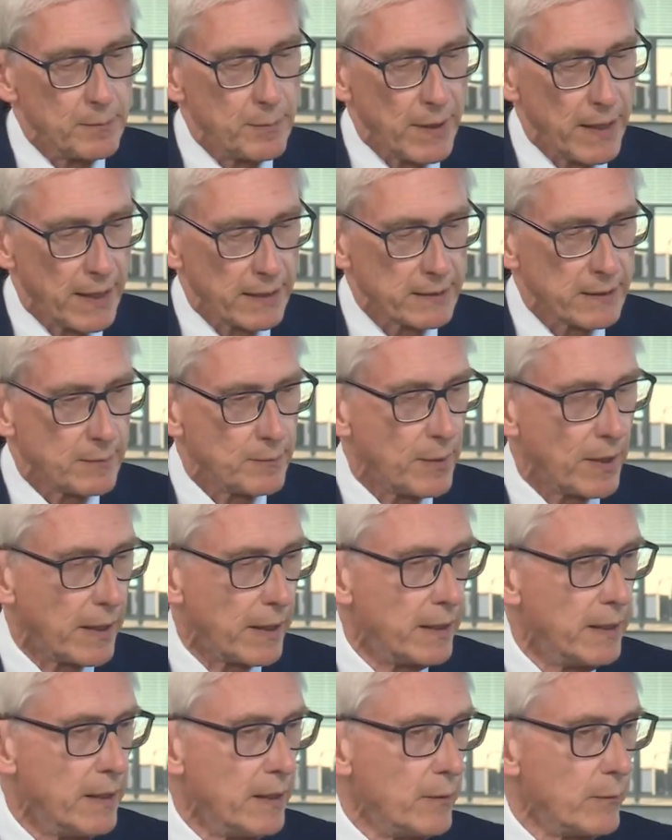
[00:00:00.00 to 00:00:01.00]
impacted
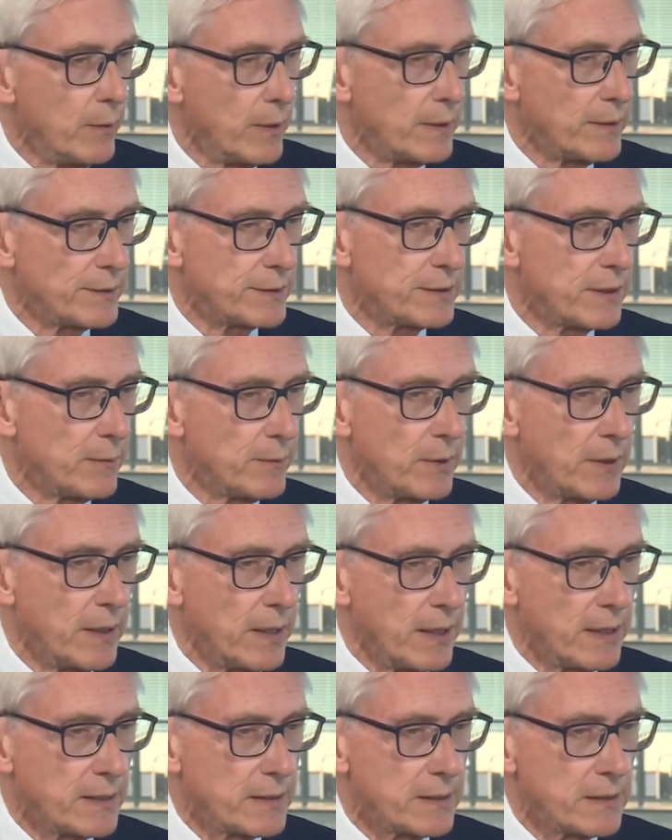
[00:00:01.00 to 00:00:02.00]
by whether someone
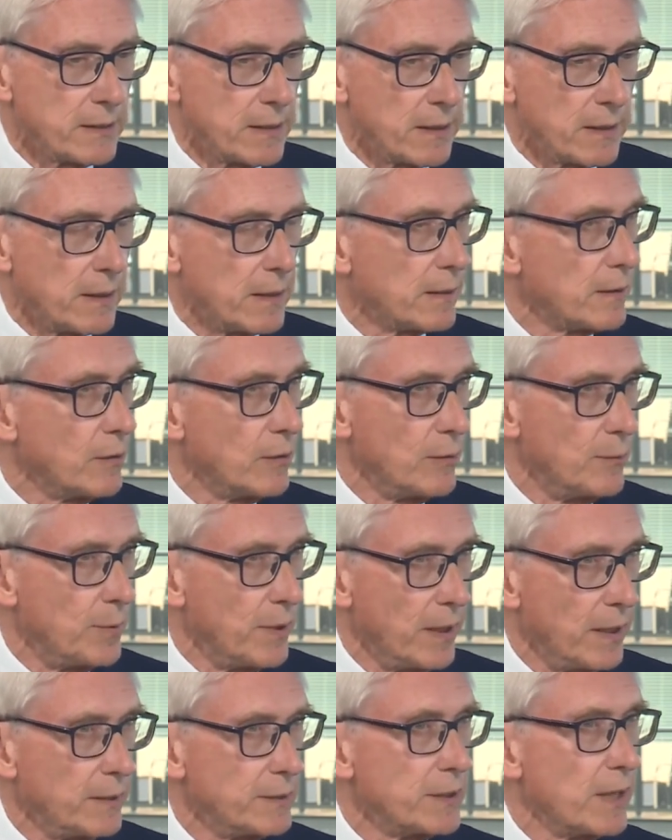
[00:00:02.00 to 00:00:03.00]
has a good
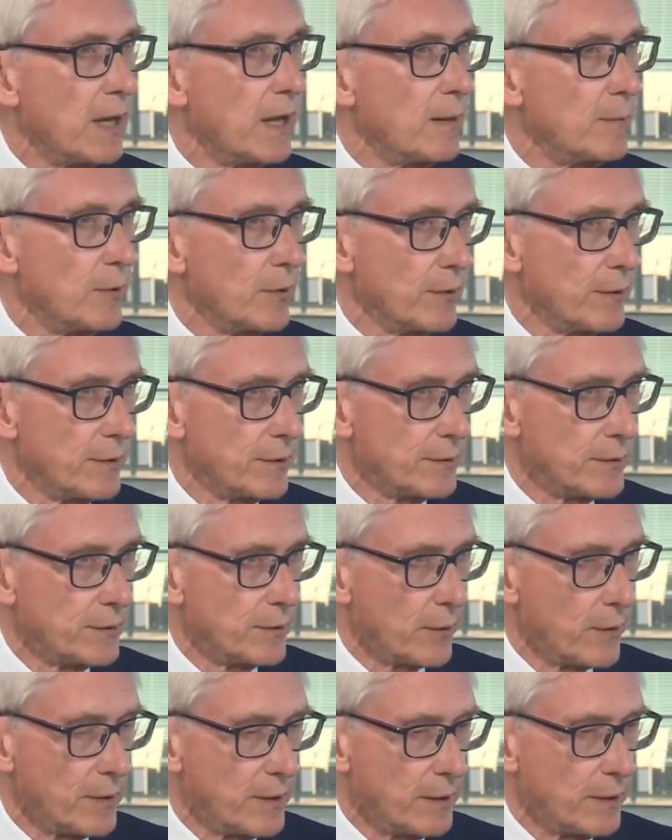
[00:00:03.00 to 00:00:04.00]
paying job or
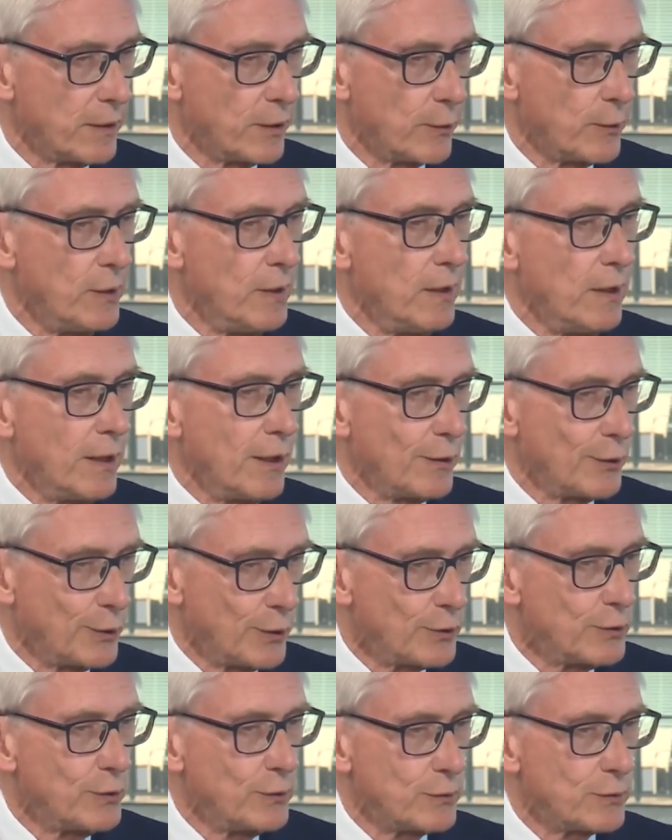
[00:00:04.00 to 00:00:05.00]

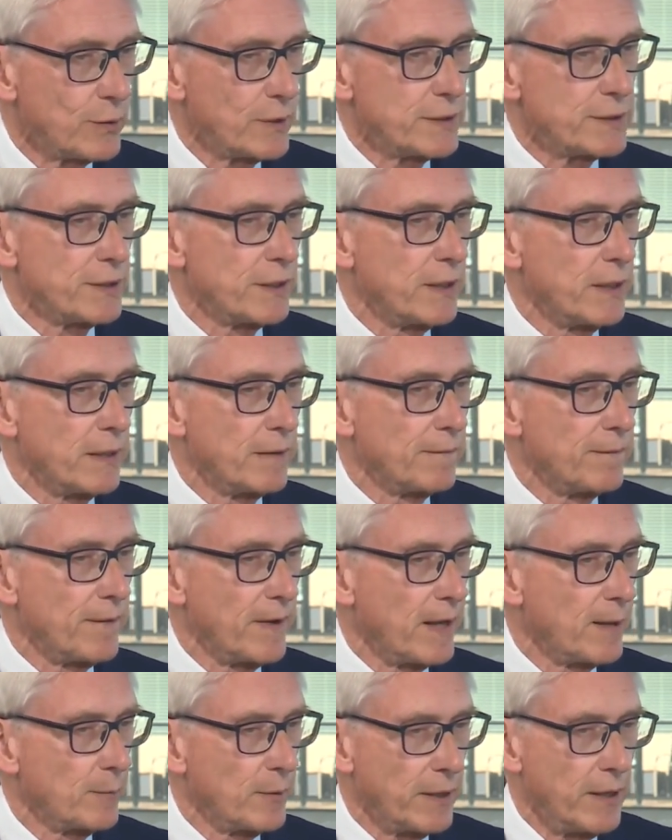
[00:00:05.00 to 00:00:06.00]
good nutrition in a
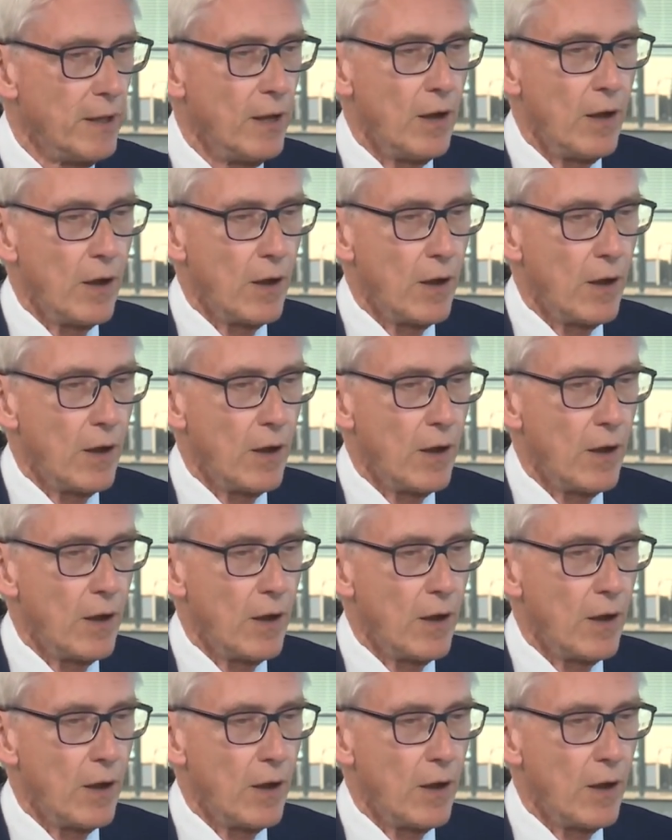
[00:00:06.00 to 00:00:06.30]
family.